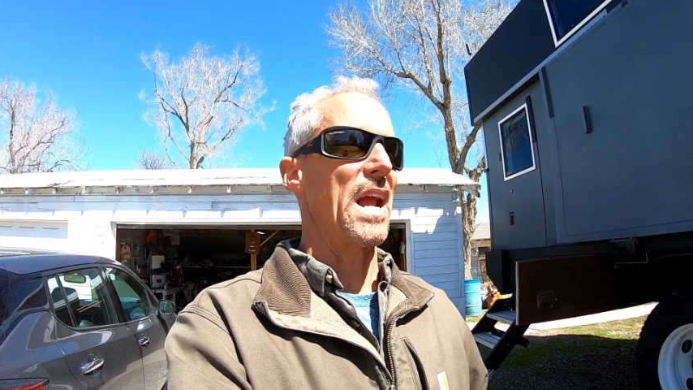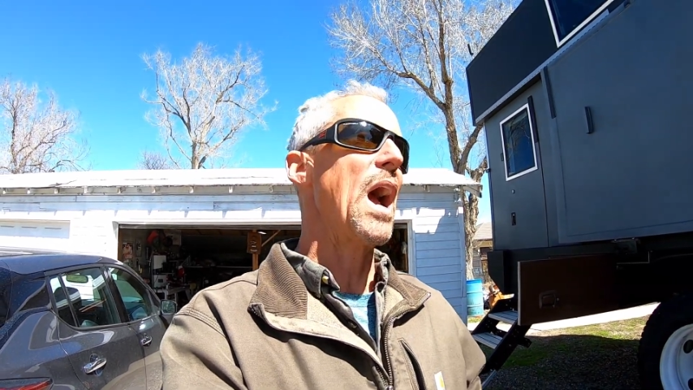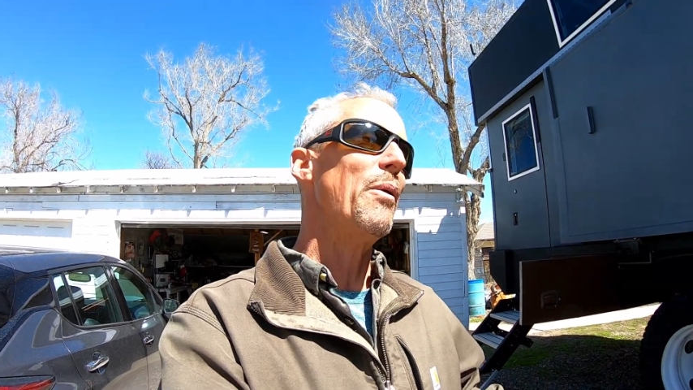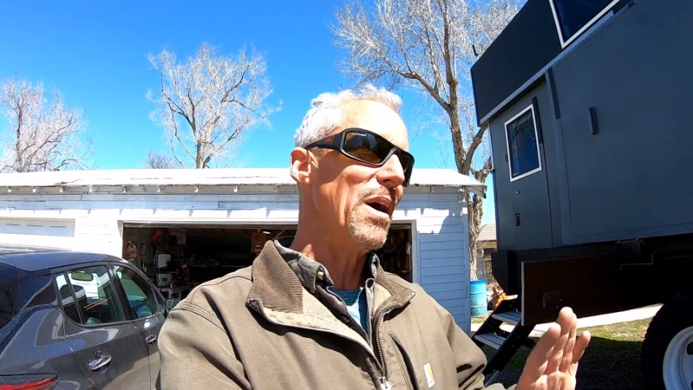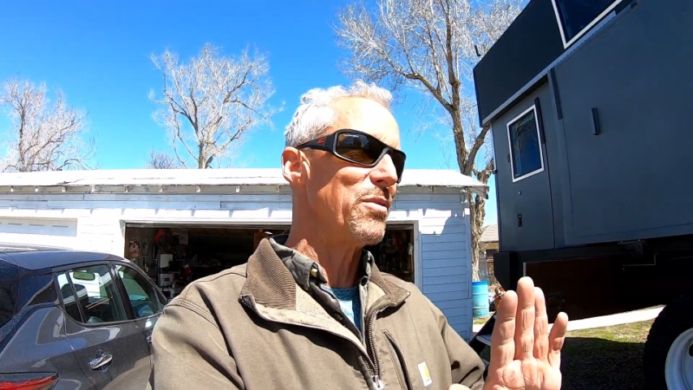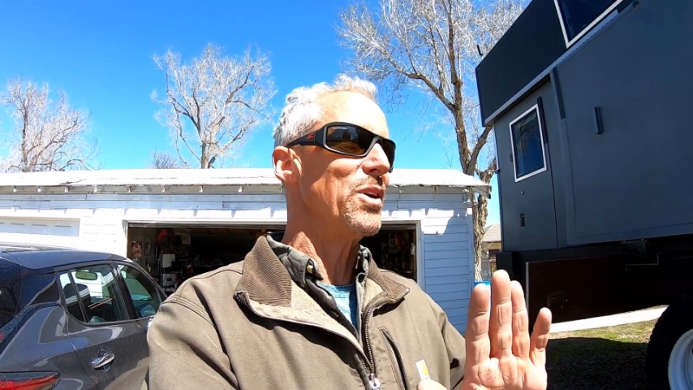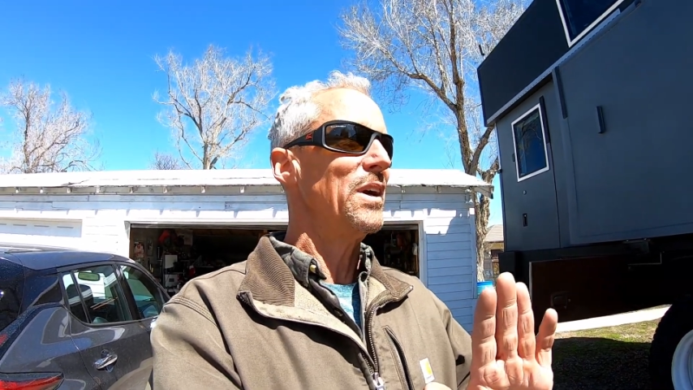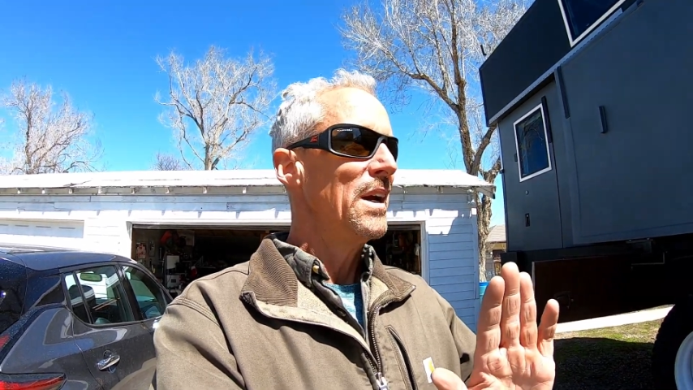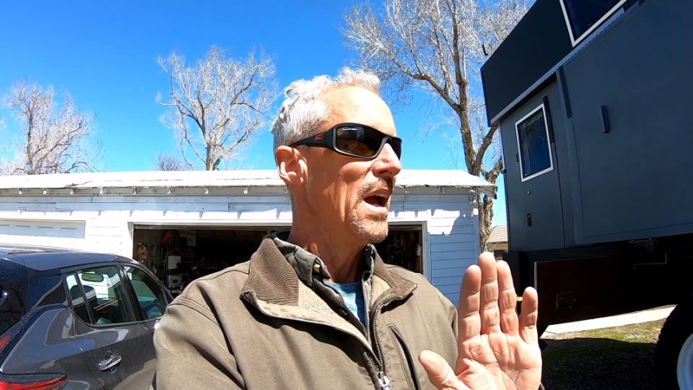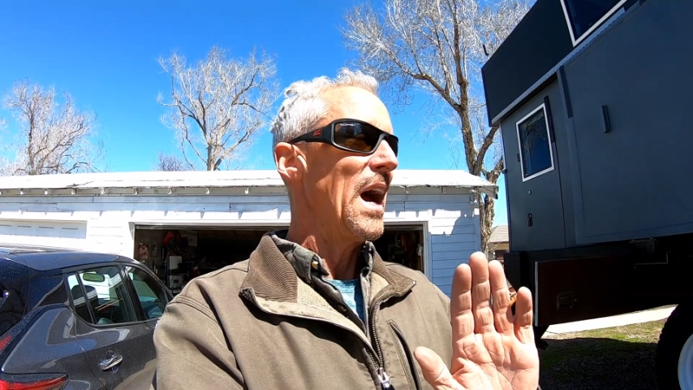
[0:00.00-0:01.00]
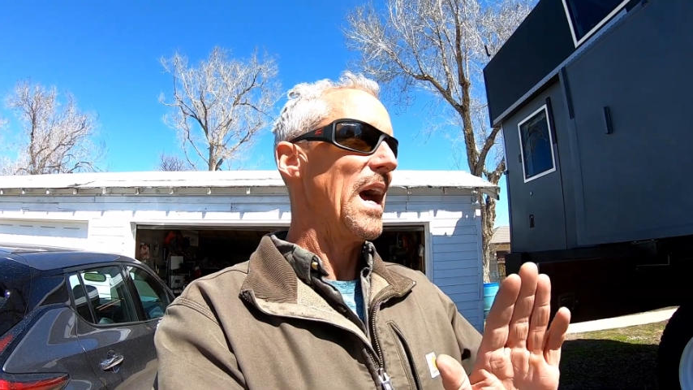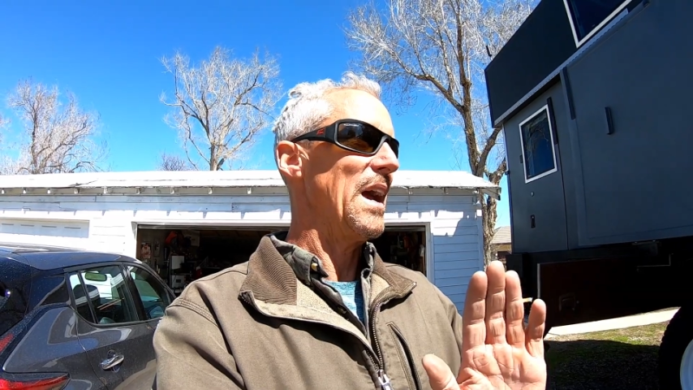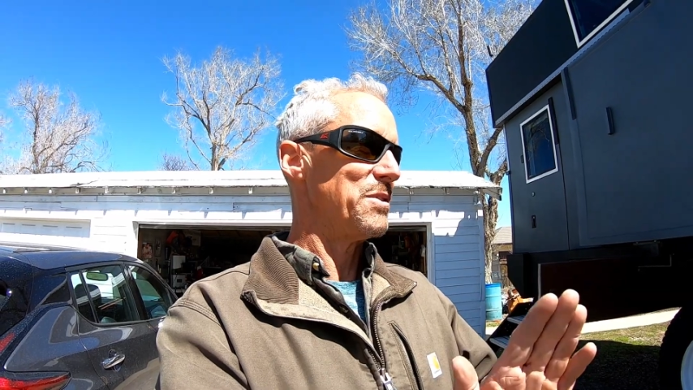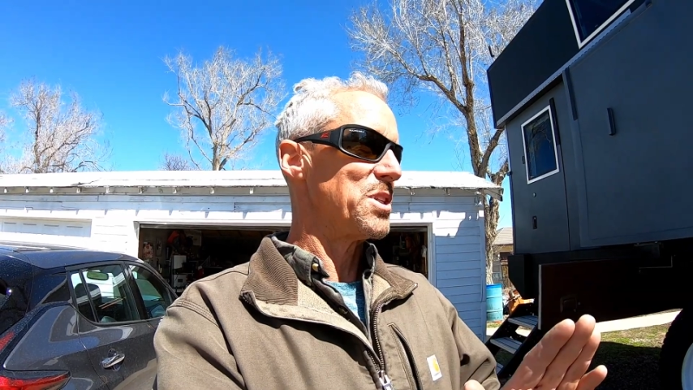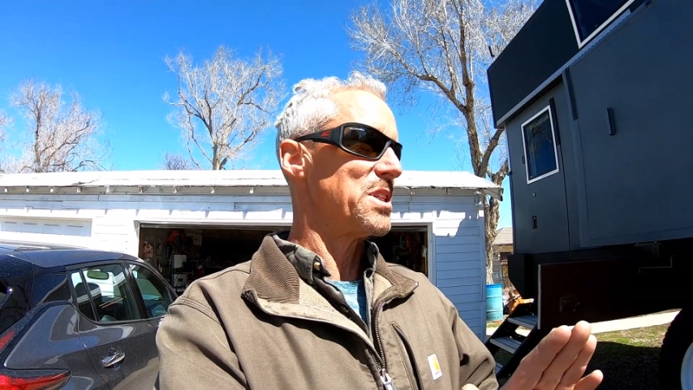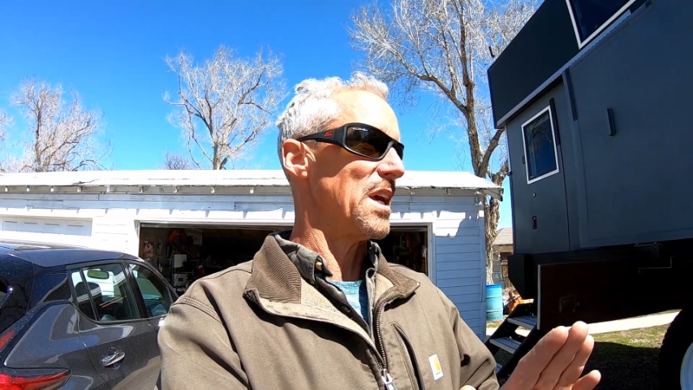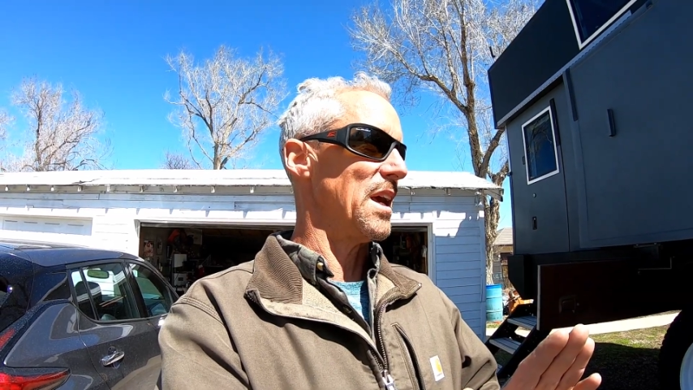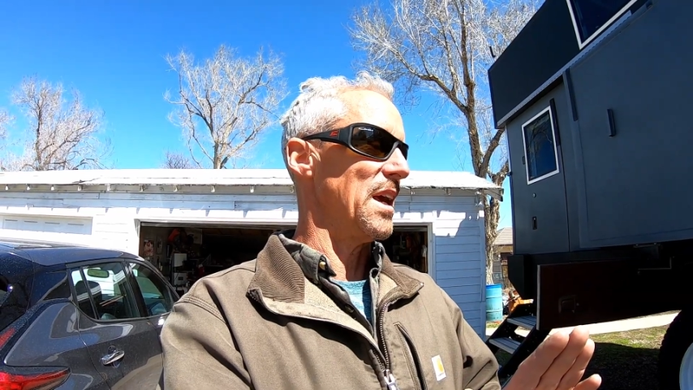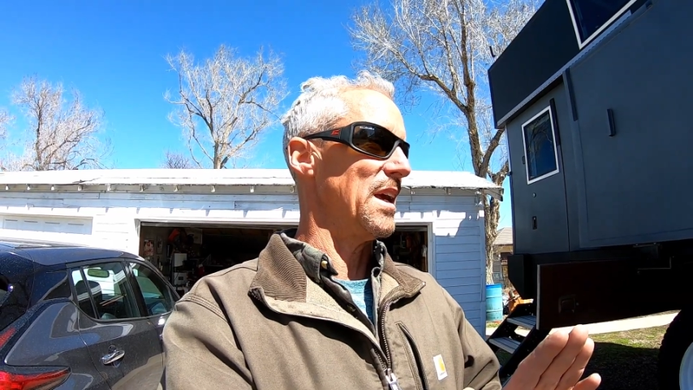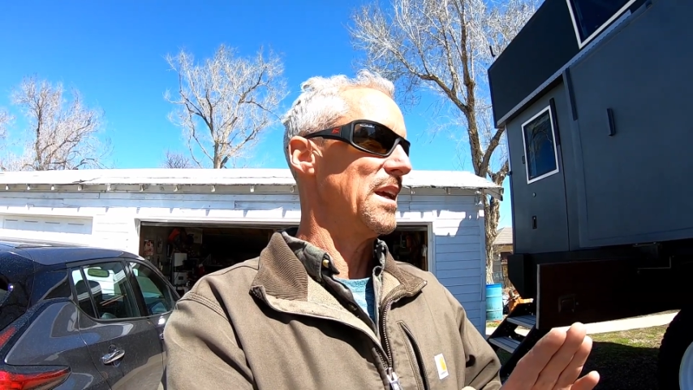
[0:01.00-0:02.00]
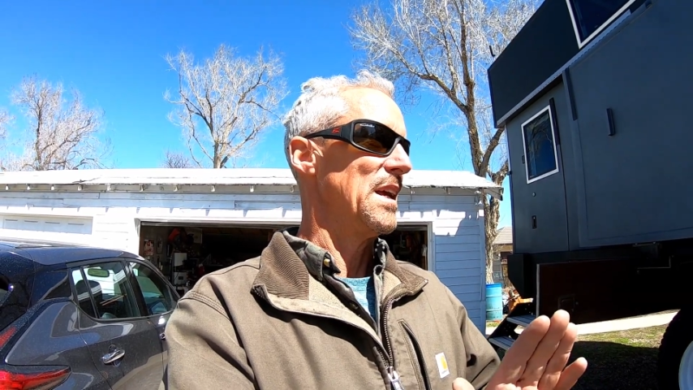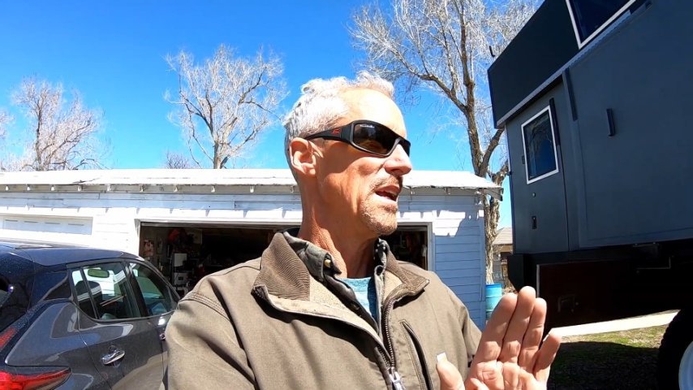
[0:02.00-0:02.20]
However, I have to say